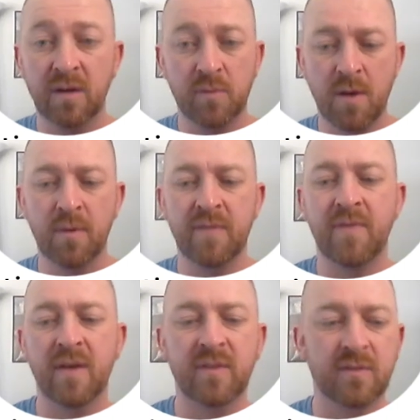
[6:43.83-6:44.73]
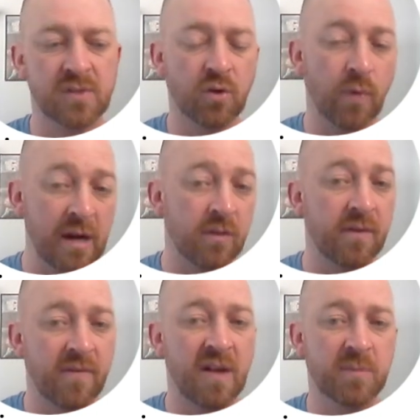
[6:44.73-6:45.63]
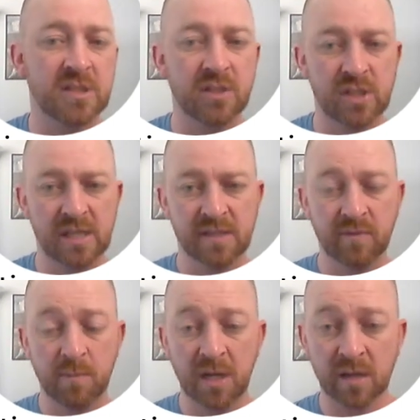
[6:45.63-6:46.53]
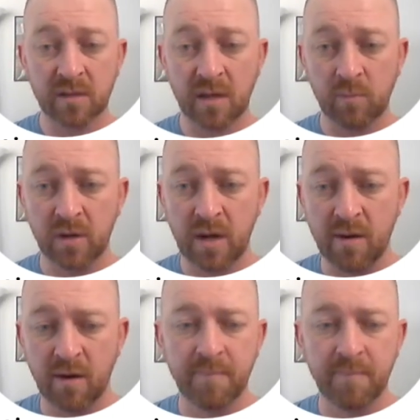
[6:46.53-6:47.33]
We already found that there's a greater than 5% chance of committing a type 1 error